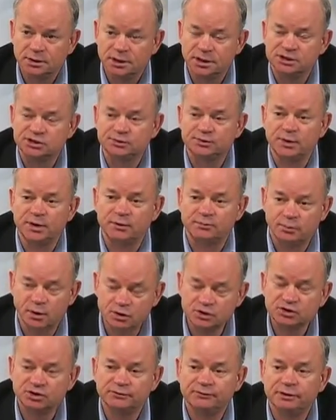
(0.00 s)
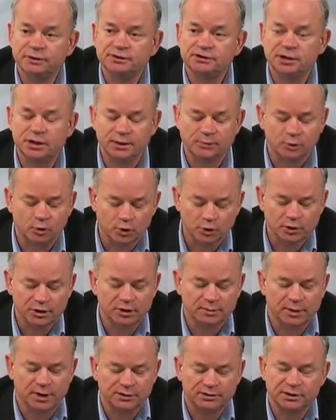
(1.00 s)
and spend most of our time worried
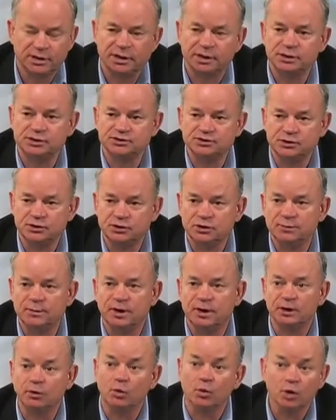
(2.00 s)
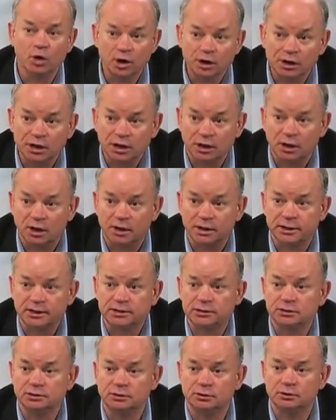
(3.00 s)
about that, concerned about it, working on it,
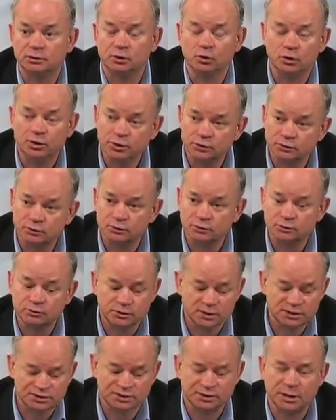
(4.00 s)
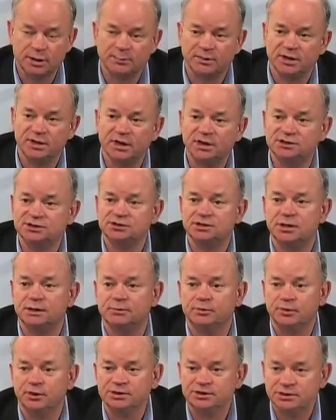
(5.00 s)
you know, going through this step and that
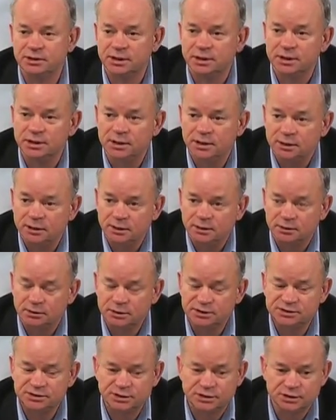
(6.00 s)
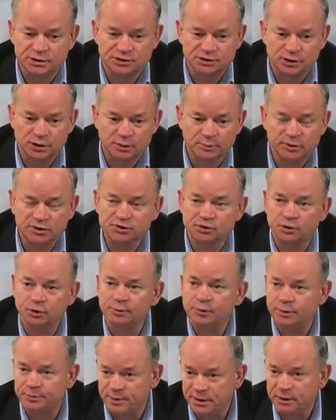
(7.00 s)
step, yeah. lis- listening to sermons or
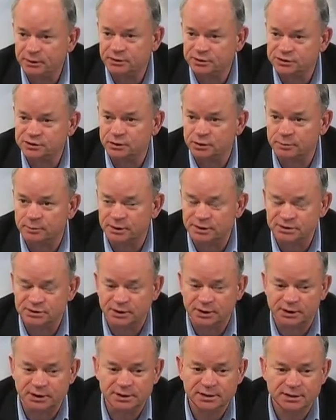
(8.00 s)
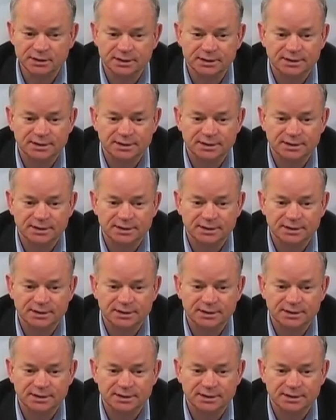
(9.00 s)
preparing sermons on it.